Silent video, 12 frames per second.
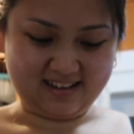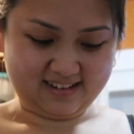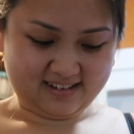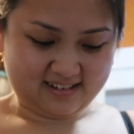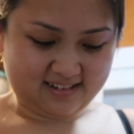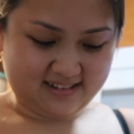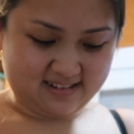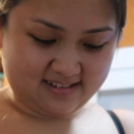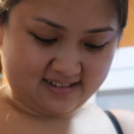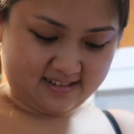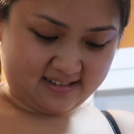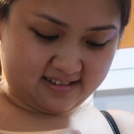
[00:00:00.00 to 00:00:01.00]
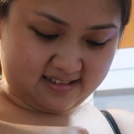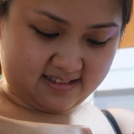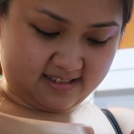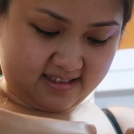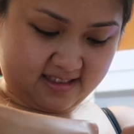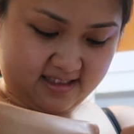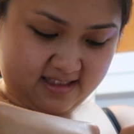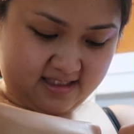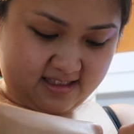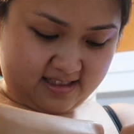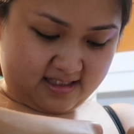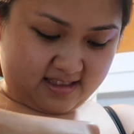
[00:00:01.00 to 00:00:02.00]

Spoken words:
[no speech]